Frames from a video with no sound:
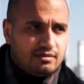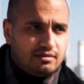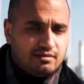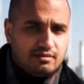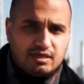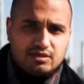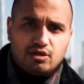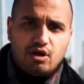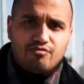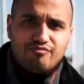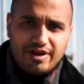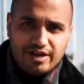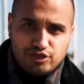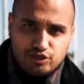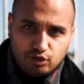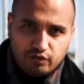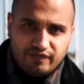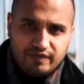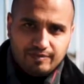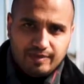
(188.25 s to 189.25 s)
That's not a
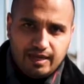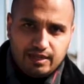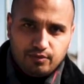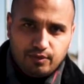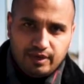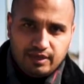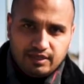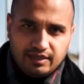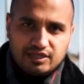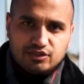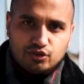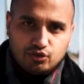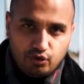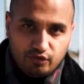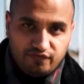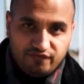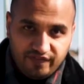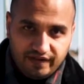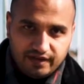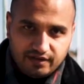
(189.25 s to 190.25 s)
racial thing, by the way, that's a
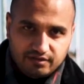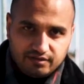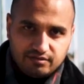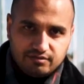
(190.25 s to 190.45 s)
good thing,